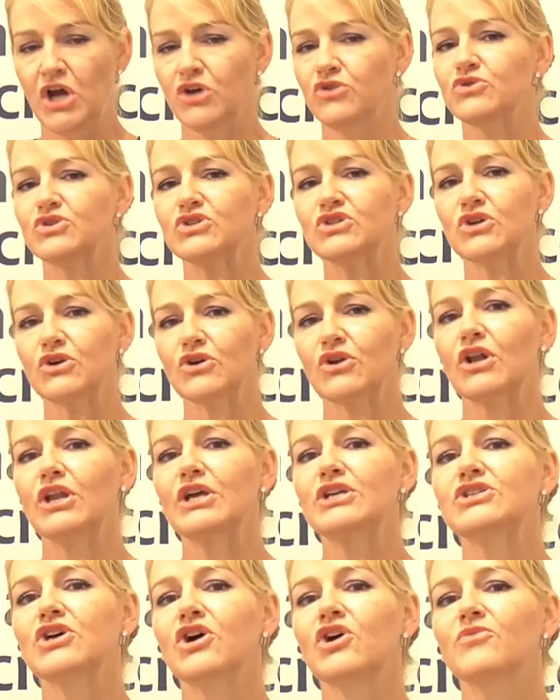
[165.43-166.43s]
You
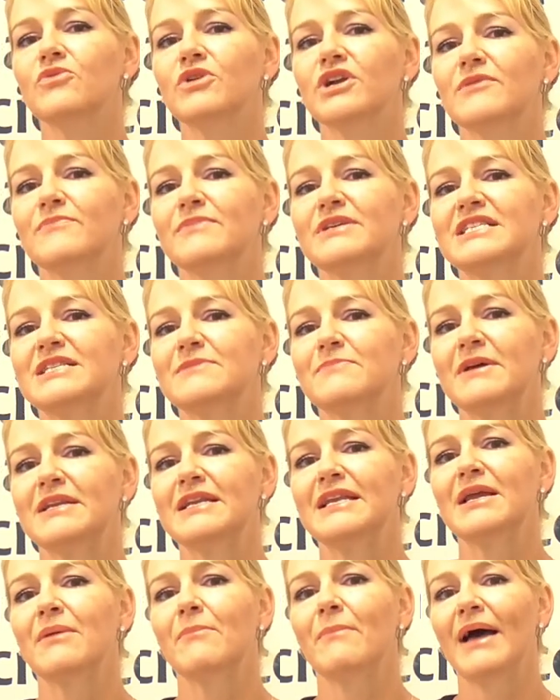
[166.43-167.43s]
certainly don't want to be
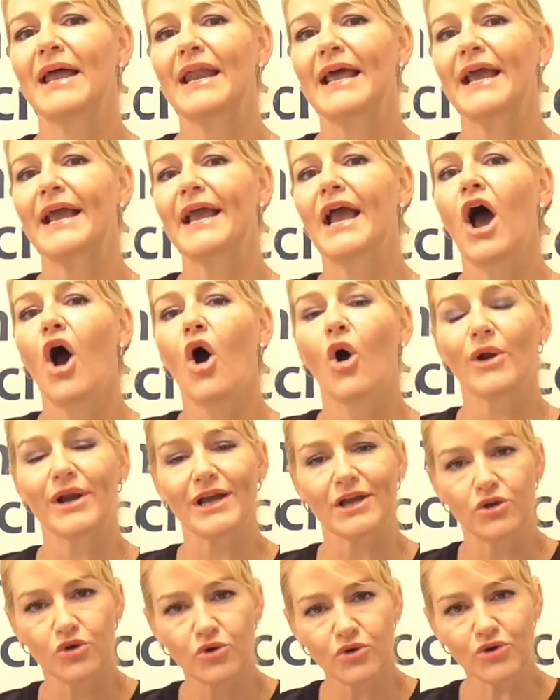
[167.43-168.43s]
spending money on
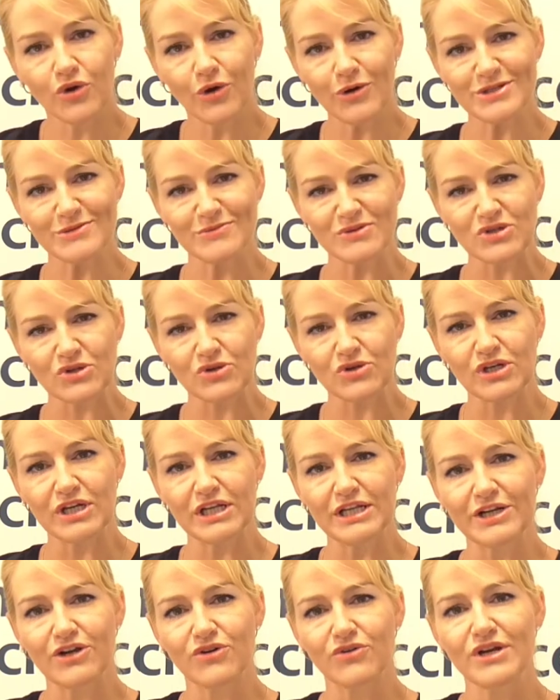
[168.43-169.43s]
a good
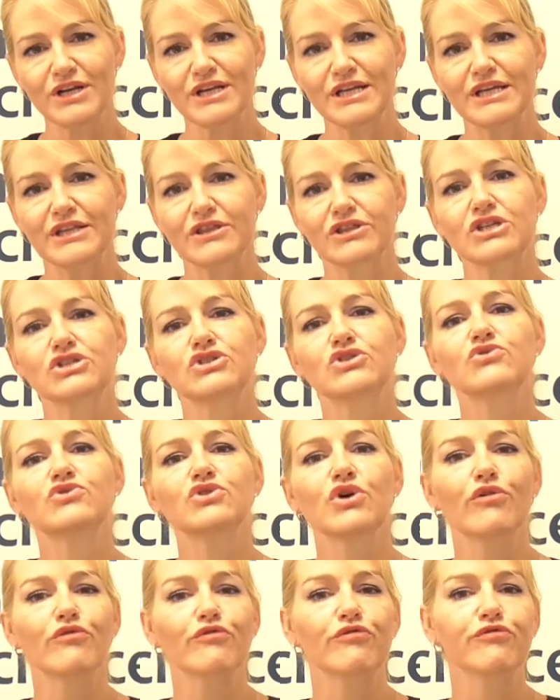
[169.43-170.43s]
cosmeceutical ingredient that you
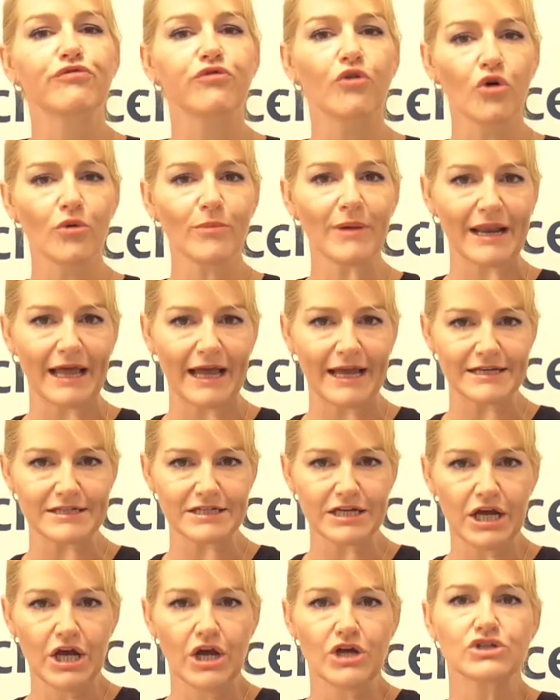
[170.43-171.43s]
don't formulate
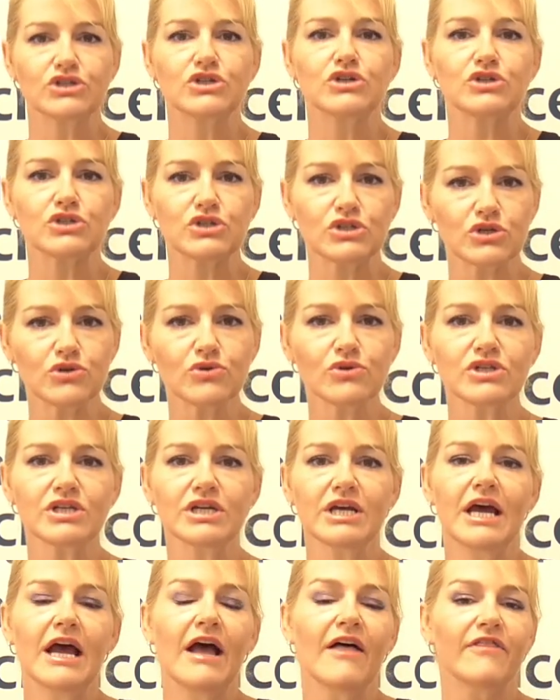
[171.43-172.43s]
to suit
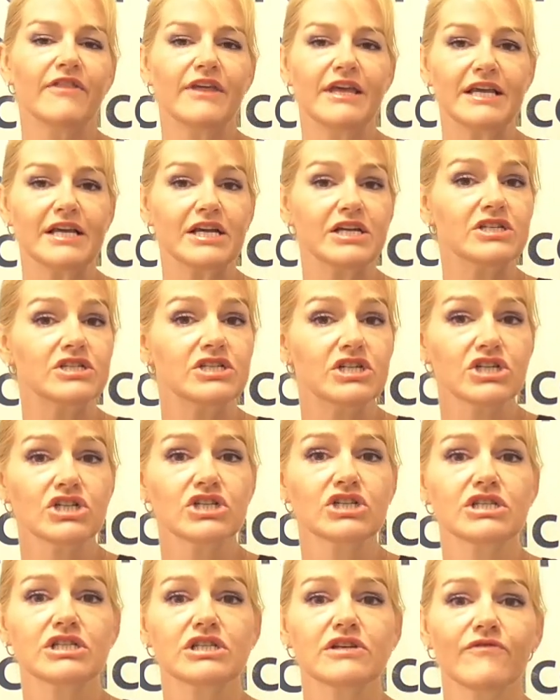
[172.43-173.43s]
the
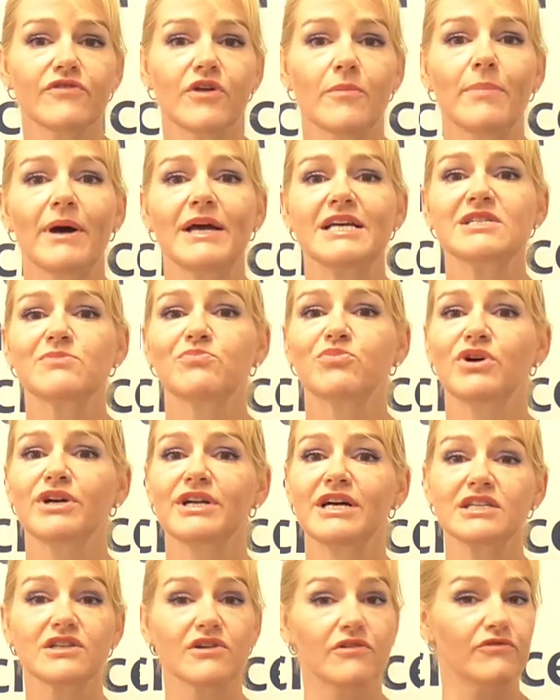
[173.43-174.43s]
conditions of the base
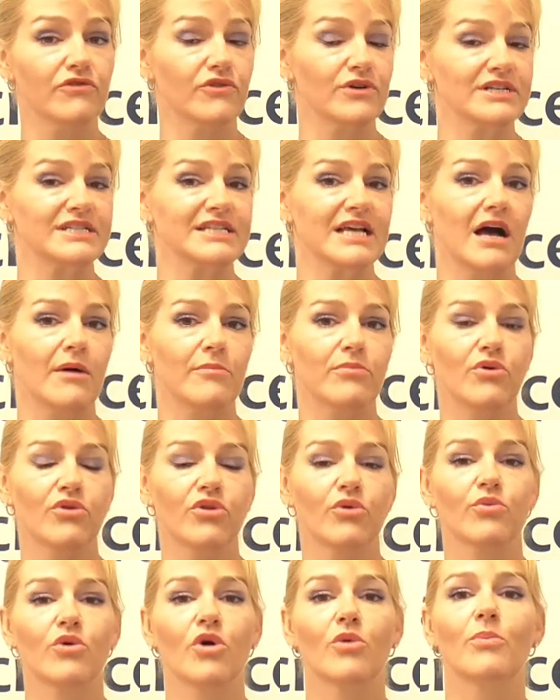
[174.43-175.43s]
product, for example,
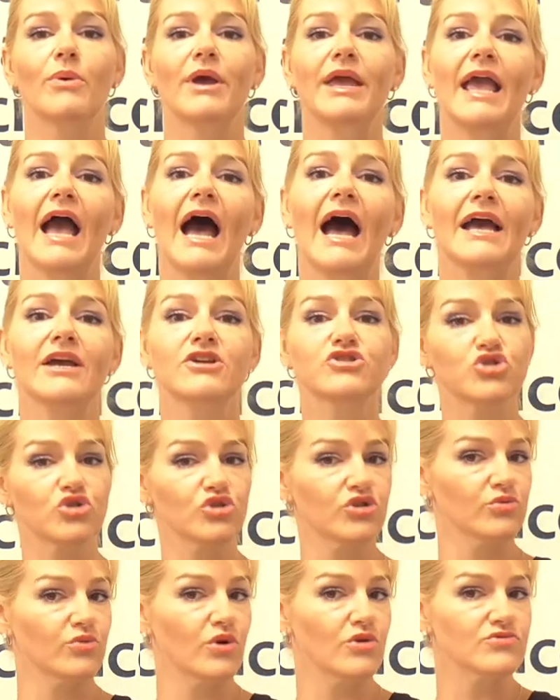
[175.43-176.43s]
the wrong pH
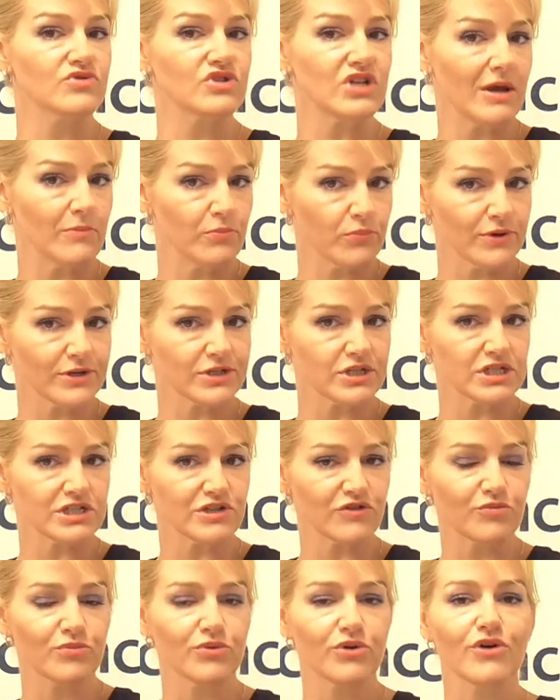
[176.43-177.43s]
or the wrong
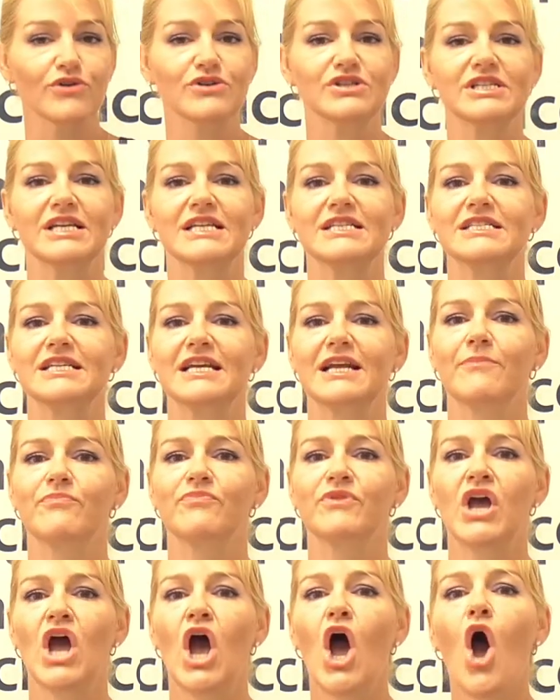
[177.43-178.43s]
temperatures of processing,
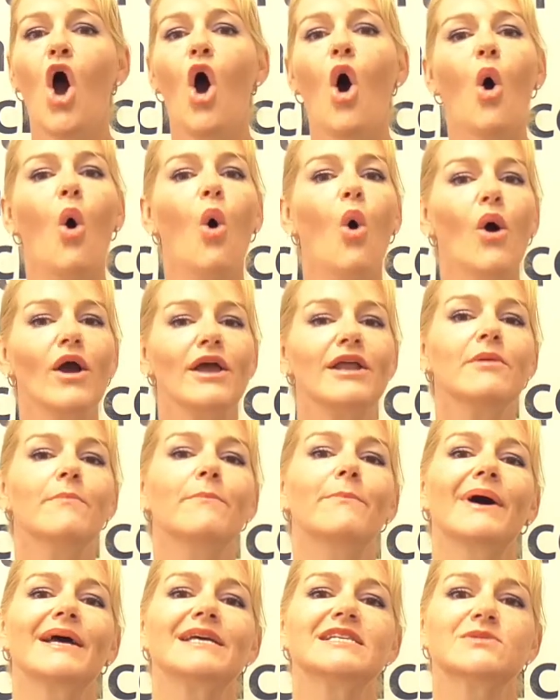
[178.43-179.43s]
or in
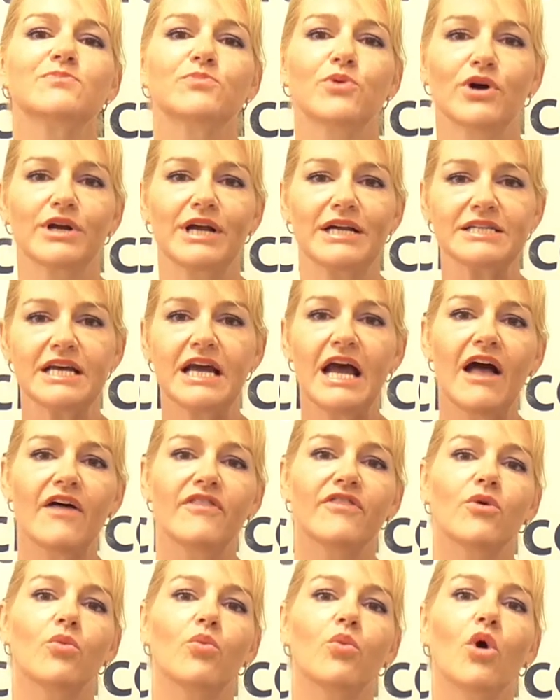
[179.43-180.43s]
a base product
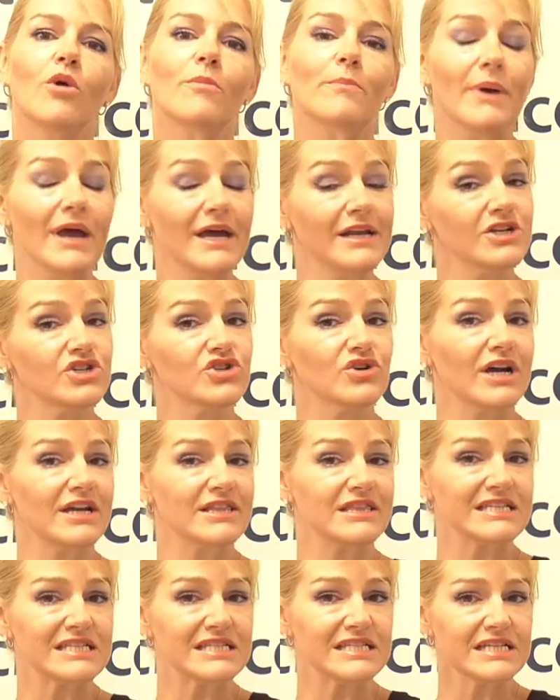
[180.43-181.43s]
that won't
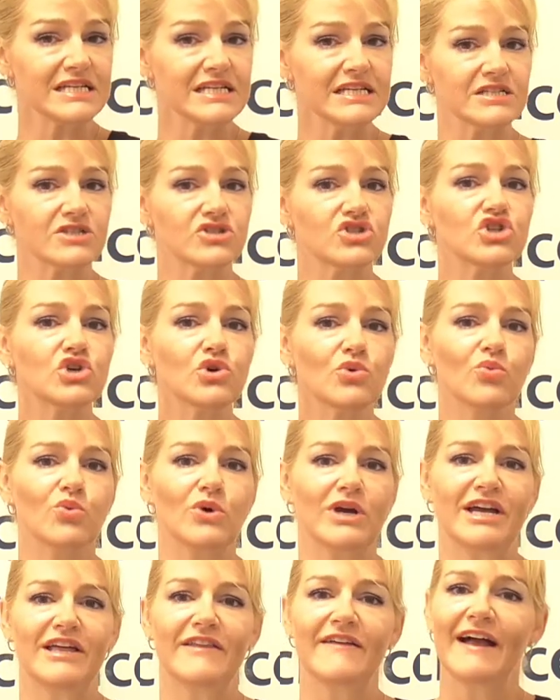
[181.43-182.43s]
penetrate the skin to
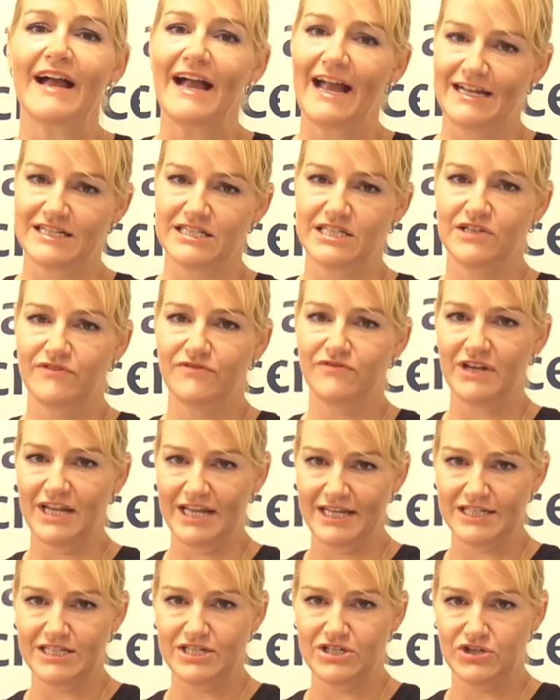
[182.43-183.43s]
where the active
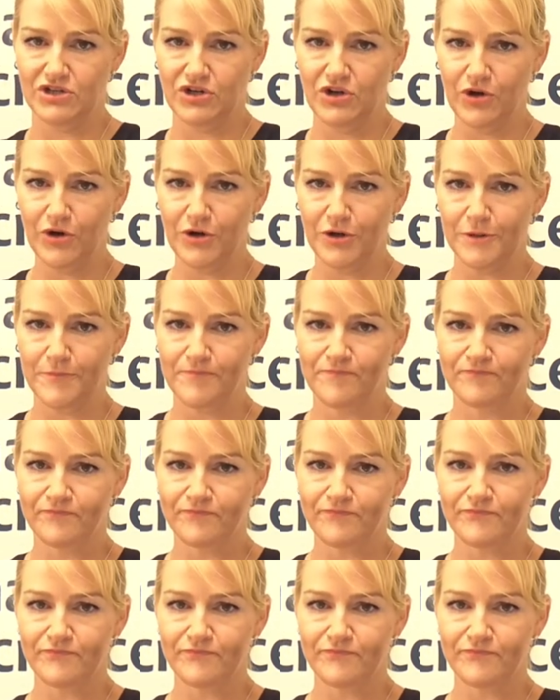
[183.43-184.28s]
needs to go.